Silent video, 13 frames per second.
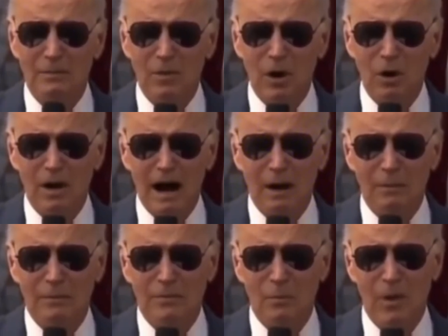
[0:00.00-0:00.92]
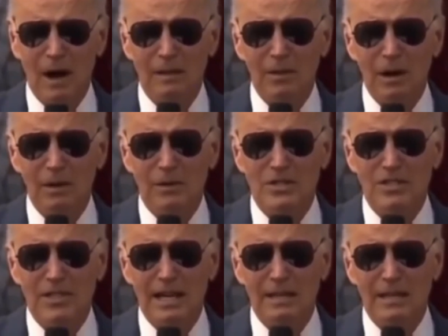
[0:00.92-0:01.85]
blowed out with the white leather
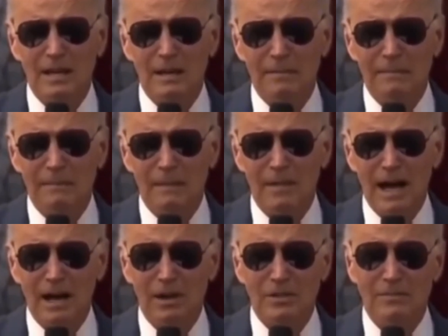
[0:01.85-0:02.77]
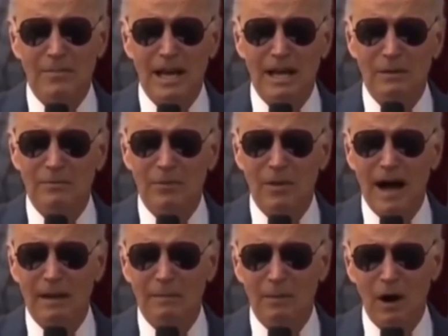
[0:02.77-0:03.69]
seats. Finners fiending for
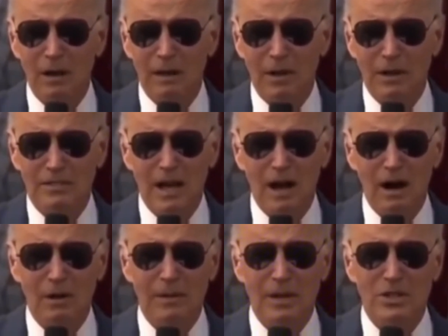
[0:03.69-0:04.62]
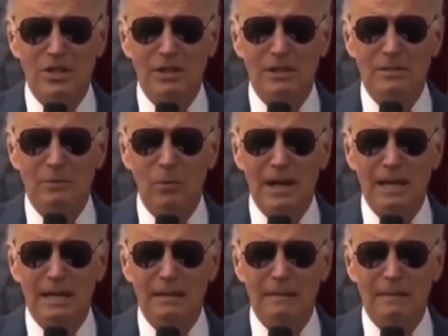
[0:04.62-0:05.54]
that butter because the other shit is
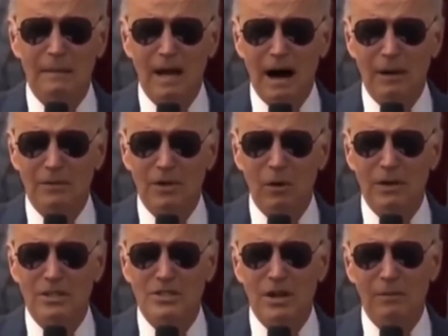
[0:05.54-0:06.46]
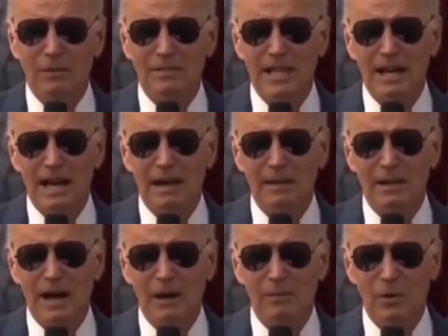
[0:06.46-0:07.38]
weak. I was only 17, had the
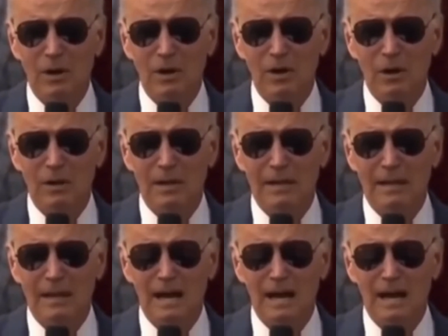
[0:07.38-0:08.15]
neighborhood hooked.